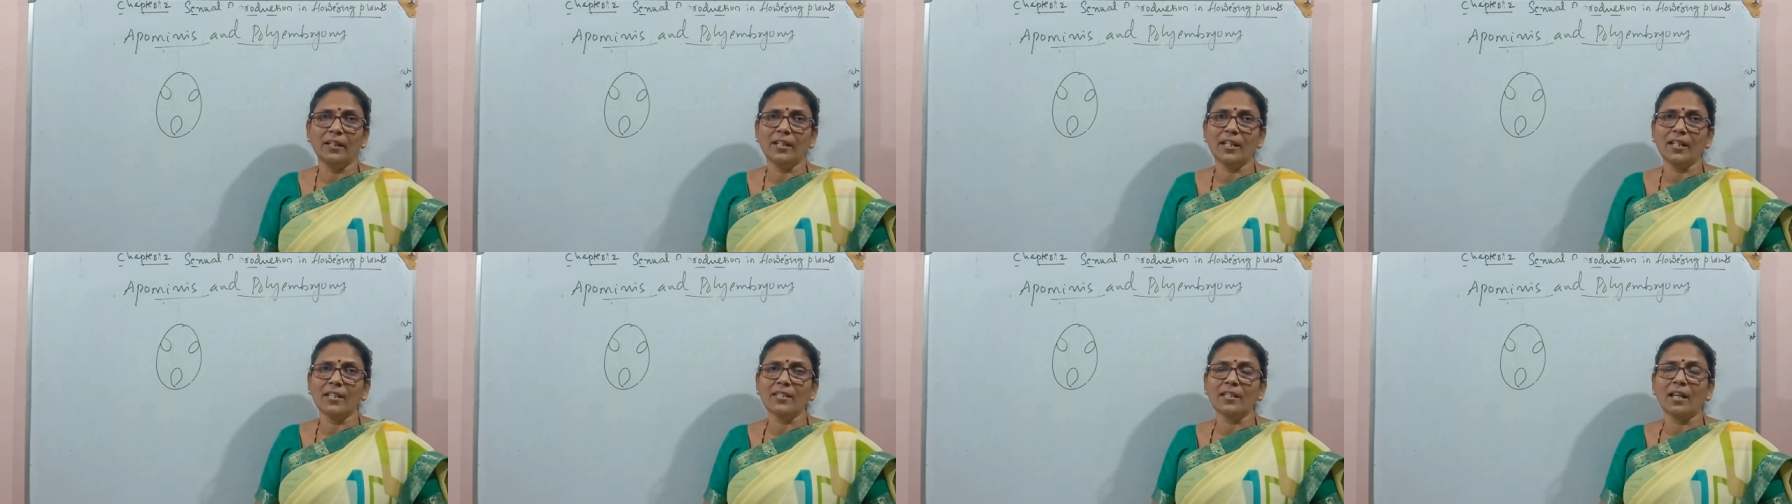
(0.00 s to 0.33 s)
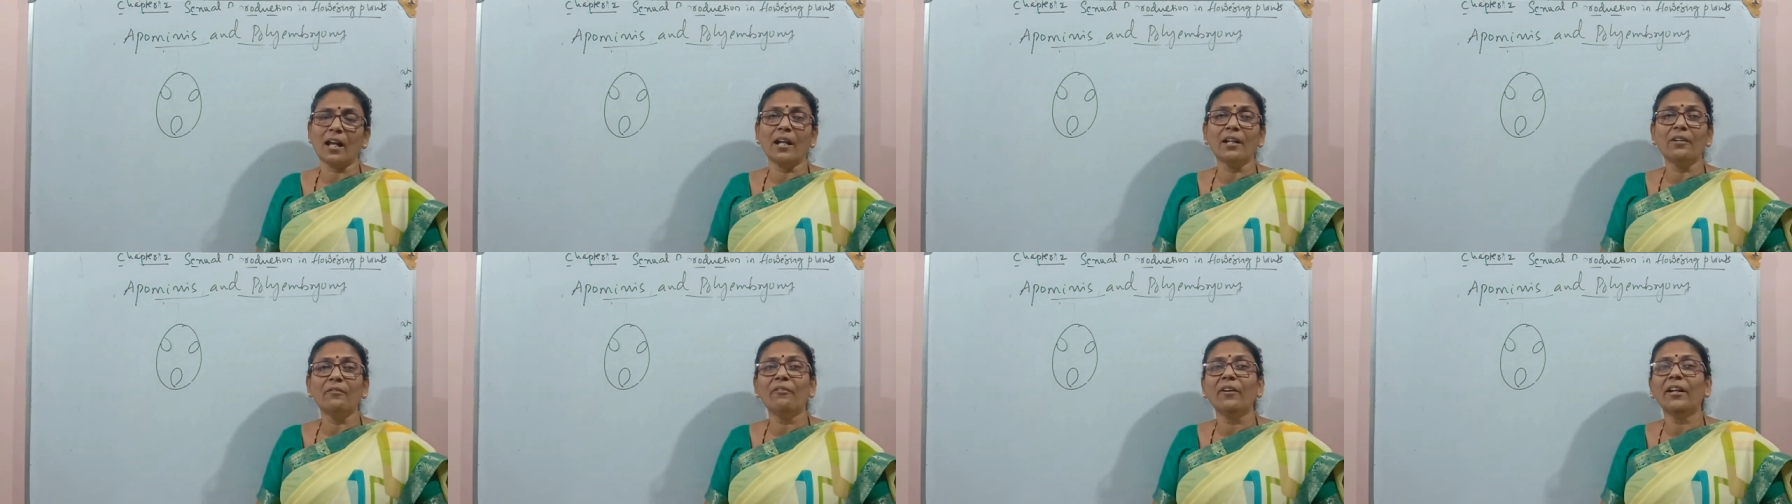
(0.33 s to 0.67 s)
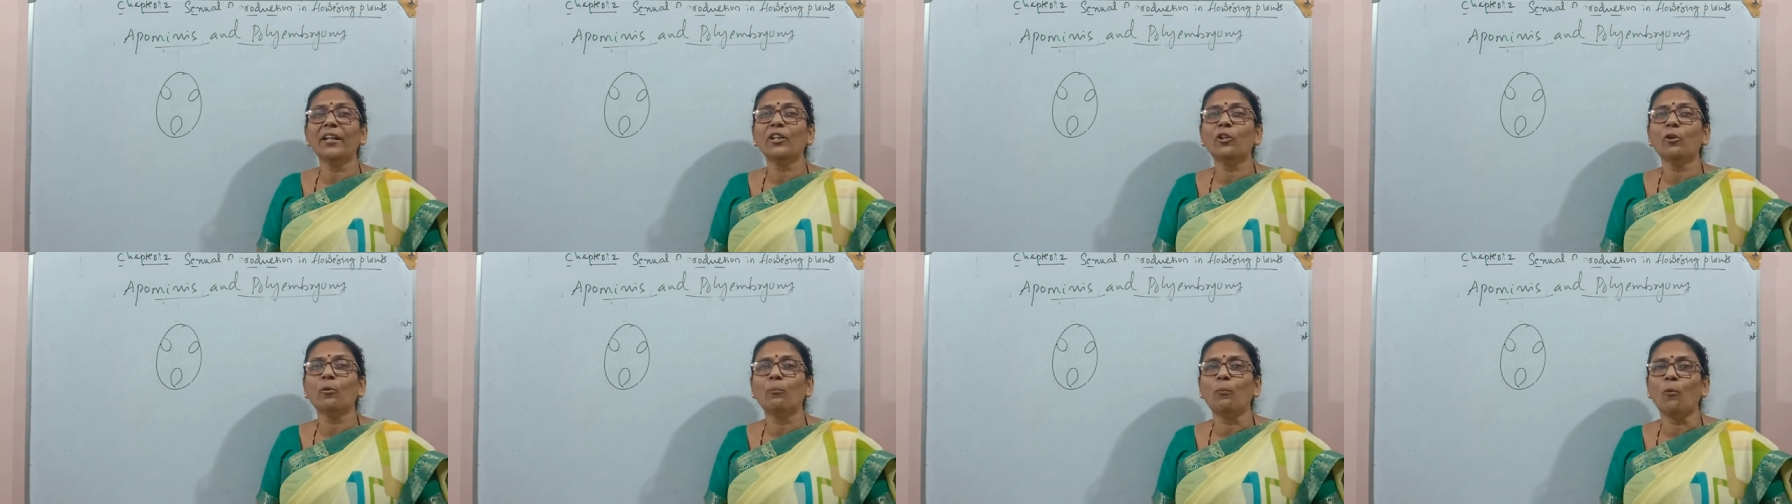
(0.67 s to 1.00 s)
that is
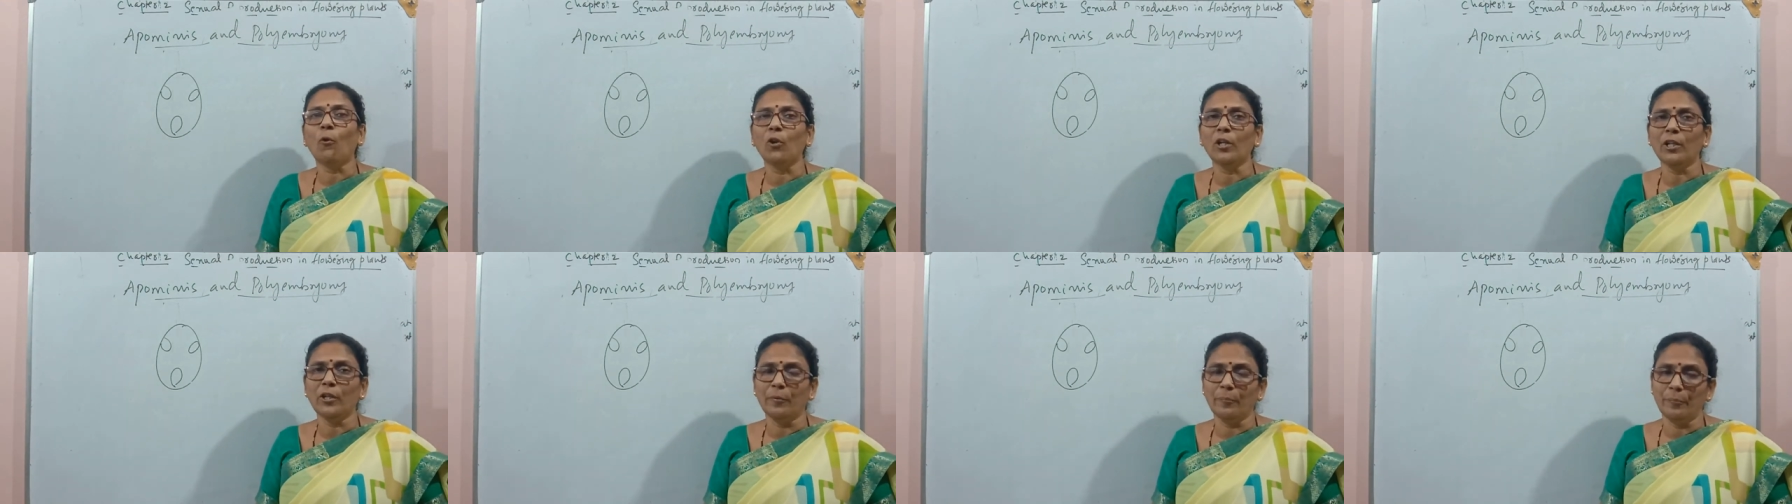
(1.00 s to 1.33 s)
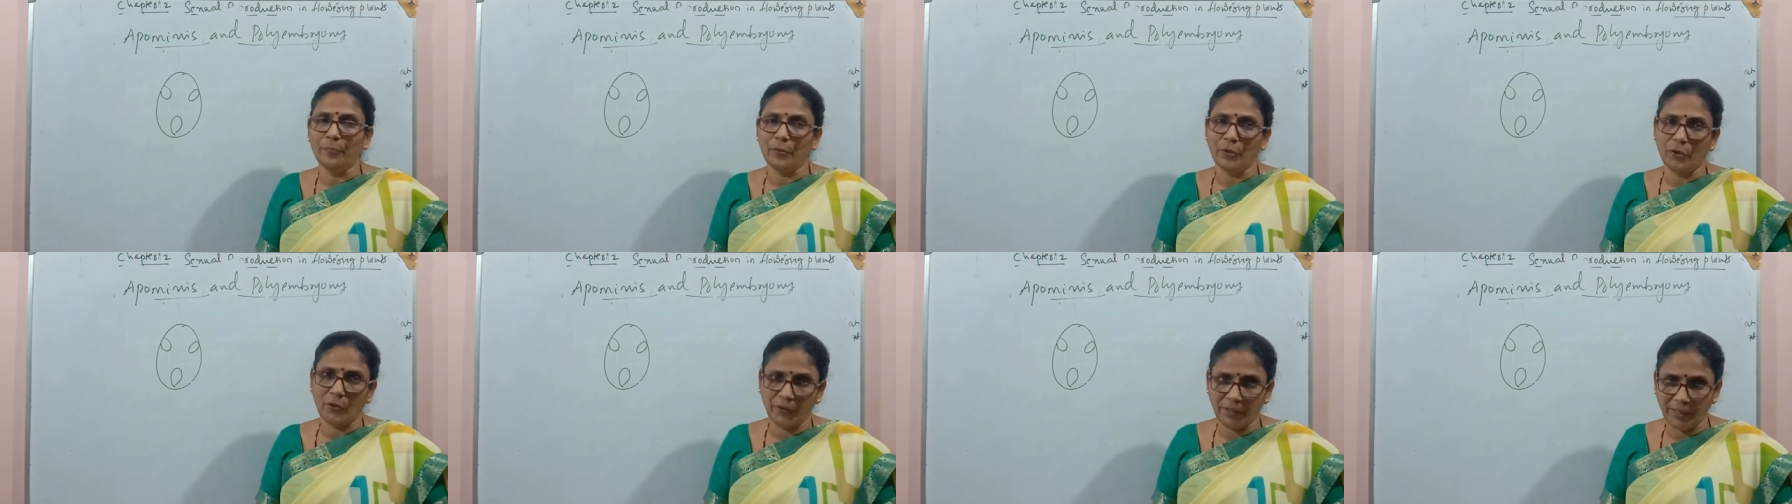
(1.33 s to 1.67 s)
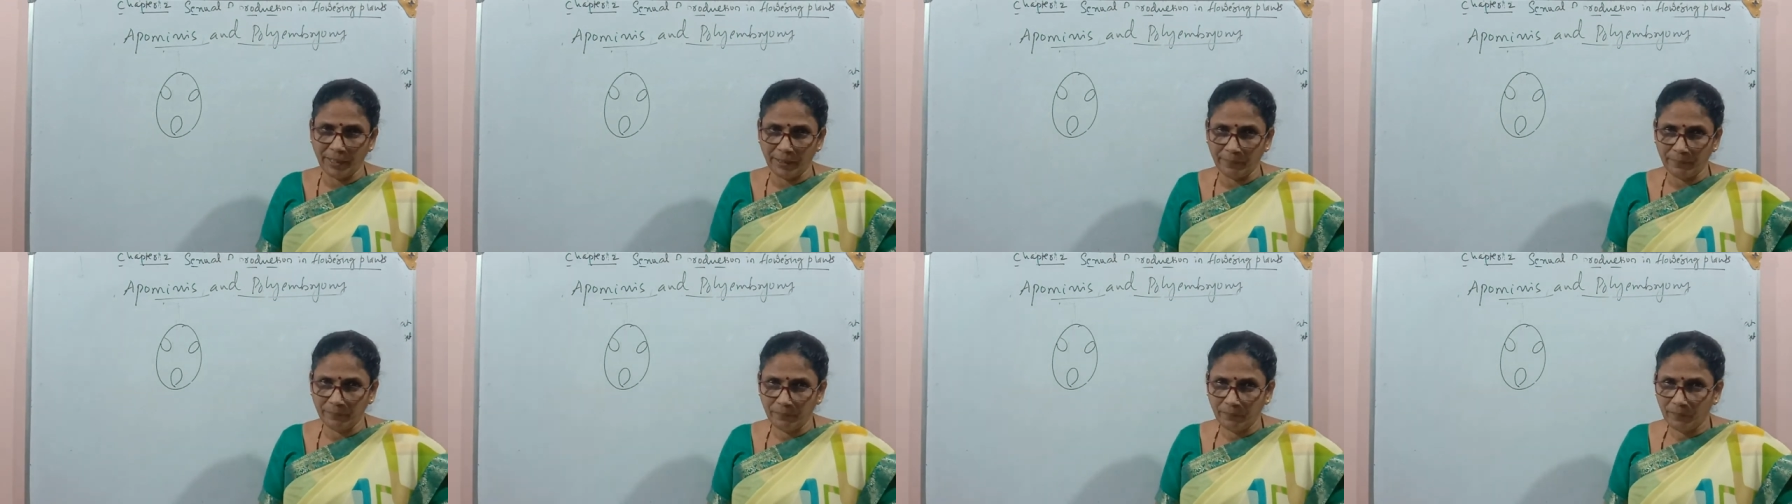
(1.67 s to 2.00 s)
adventive
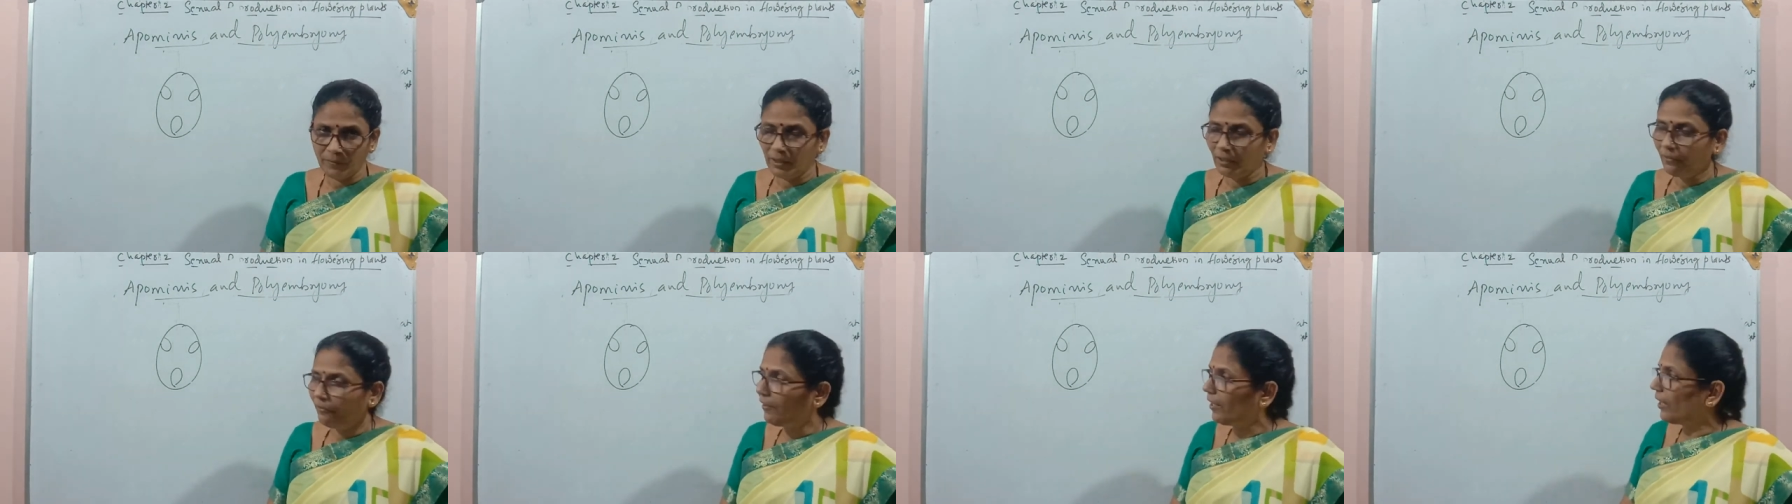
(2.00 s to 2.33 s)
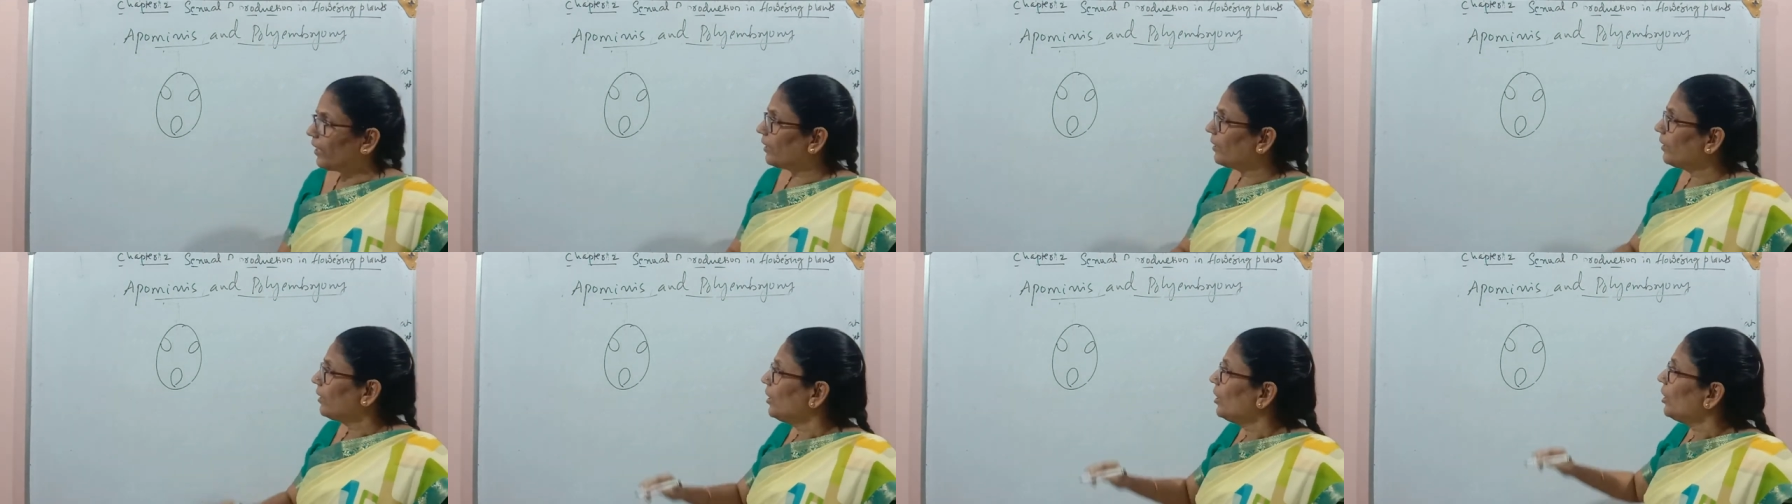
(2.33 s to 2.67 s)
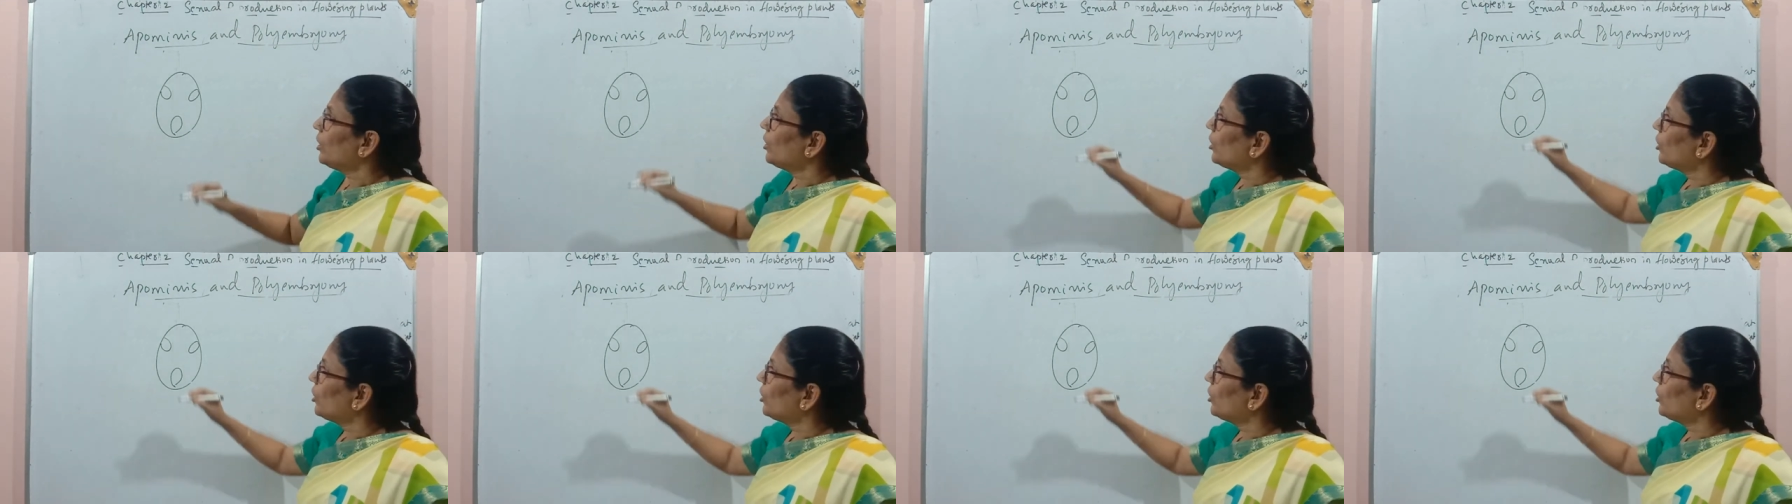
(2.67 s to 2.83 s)
polyembryony, where